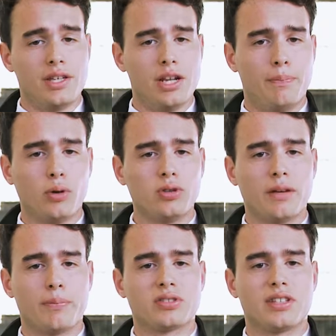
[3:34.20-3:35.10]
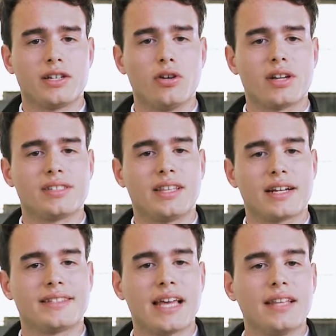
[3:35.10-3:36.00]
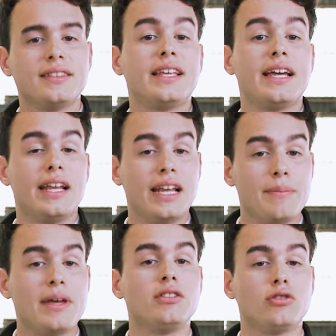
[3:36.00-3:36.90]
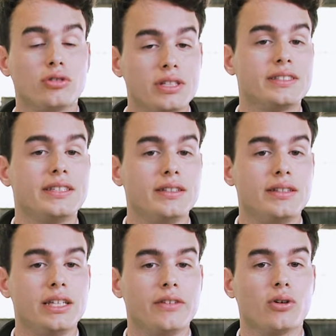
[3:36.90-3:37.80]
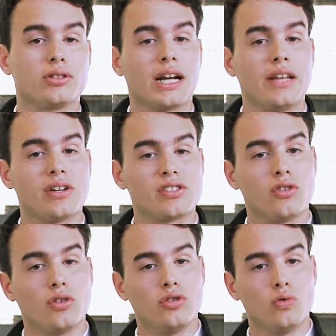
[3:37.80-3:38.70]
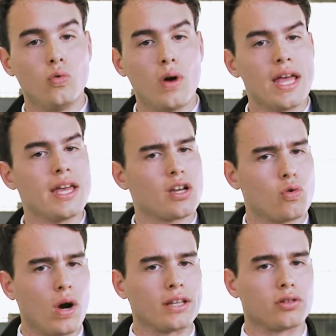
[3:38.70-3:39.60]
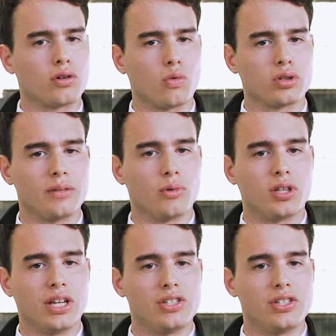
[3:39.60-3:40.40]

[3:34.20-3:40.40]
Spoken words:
The steering rear axle is the differing feature between the 2 and the 4-wheel drive versions.